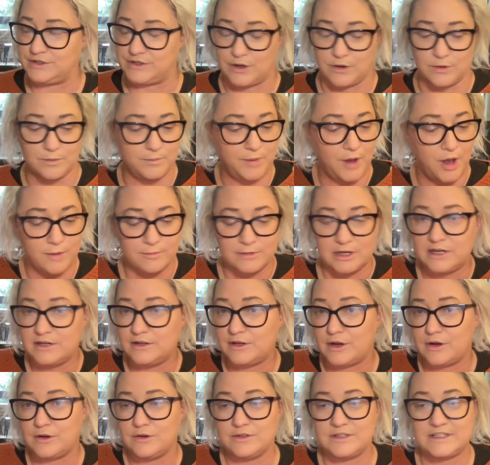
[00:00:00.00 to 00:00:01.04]
So, permanent
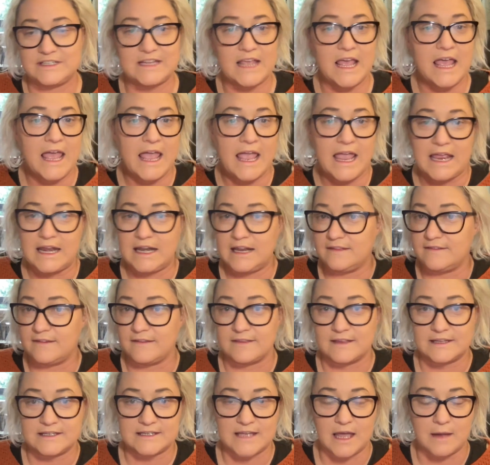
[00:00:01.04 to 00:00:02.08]
notes, anything
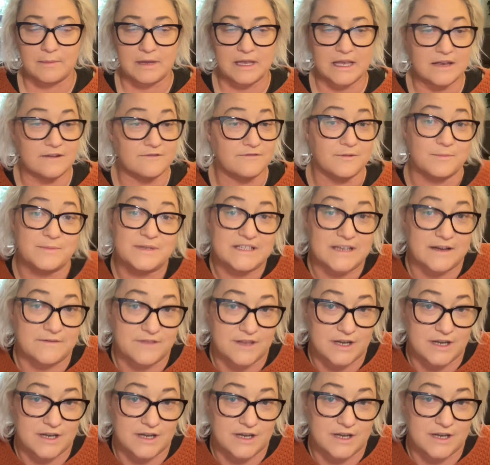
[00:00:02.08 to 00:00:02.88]
that's coming in from stuff